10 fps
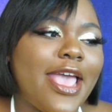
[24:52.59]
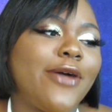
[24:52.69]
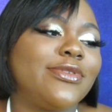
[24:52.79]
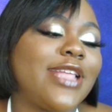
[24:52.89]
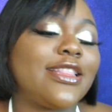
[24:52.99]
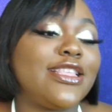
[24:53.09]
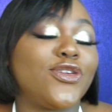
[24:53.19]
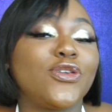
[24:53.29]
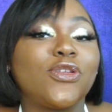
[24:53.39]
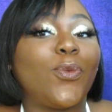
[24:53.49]
I was like, these
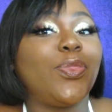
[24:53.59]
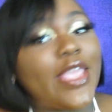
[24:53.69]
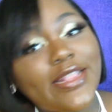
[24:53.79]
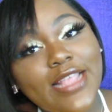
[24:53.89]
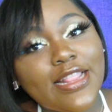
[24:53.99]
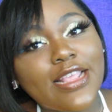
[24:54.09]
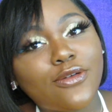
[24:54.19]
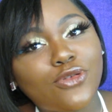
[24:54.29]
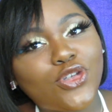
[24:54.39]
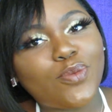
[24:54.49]
girls gonna think that they're
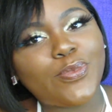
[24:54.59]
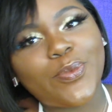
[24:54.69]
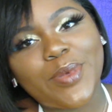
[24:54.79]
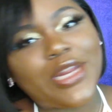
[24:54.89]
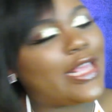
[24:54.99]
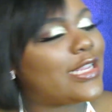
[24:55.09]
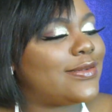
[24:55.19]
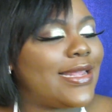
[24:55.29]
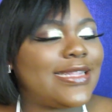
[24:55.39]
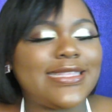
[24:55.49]
gonna jump you, but in
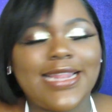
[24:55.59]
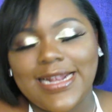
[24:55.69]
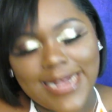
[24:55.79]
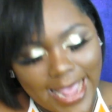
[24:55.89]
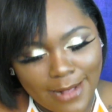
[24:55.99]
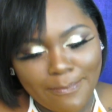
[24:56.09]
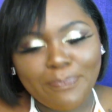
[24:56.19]
actuality they not.